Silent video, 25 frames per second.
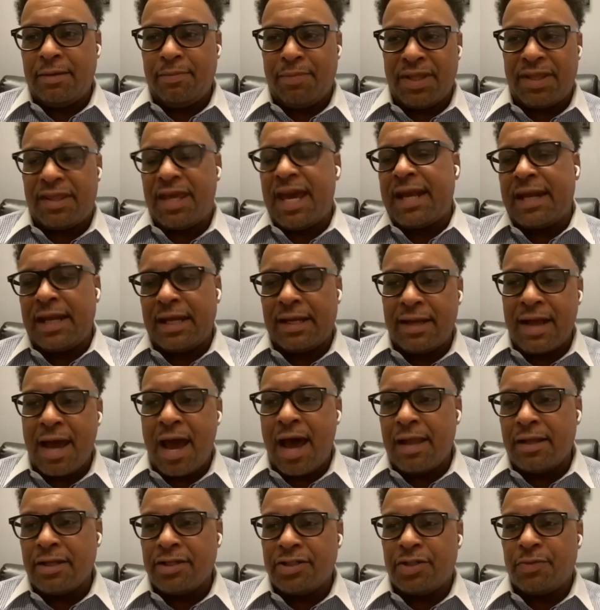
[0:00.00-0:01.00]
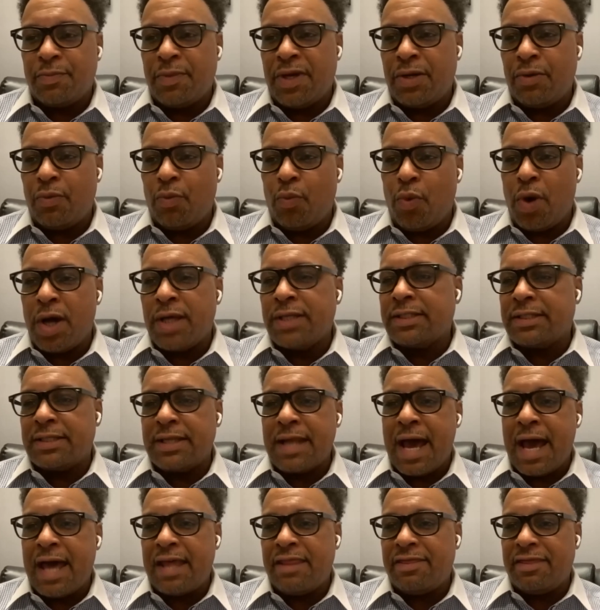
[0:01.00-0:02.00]
but that acknowledgement was
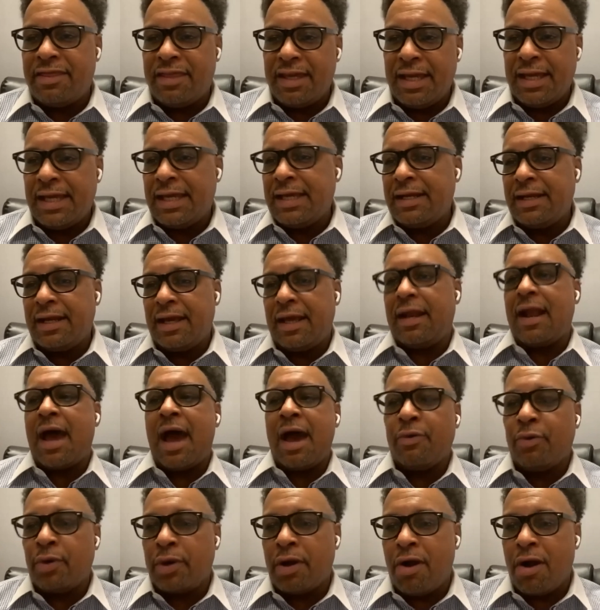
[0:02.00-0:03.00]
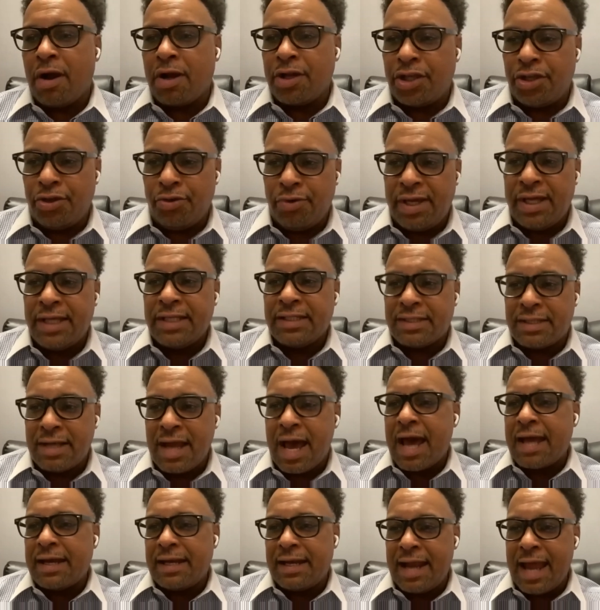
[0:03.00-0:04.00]
not then, and I would argue is
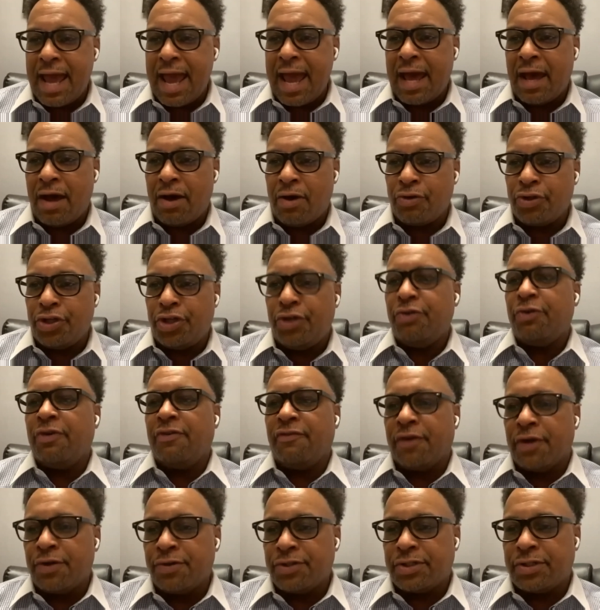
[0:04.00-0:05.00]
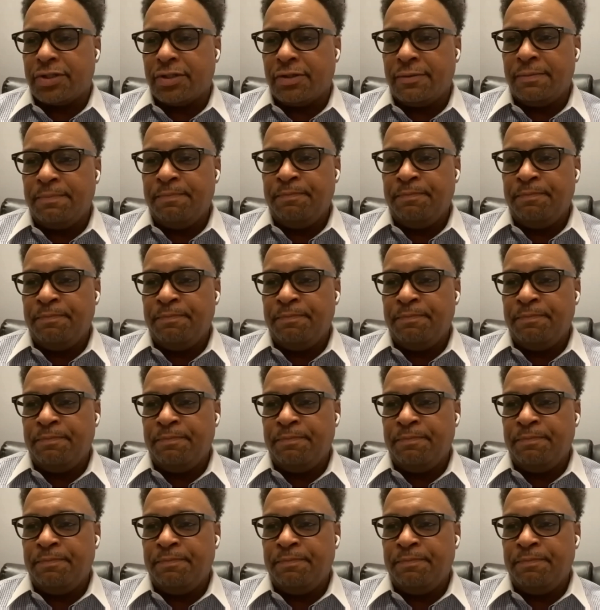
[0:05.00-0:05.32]
not now, universal.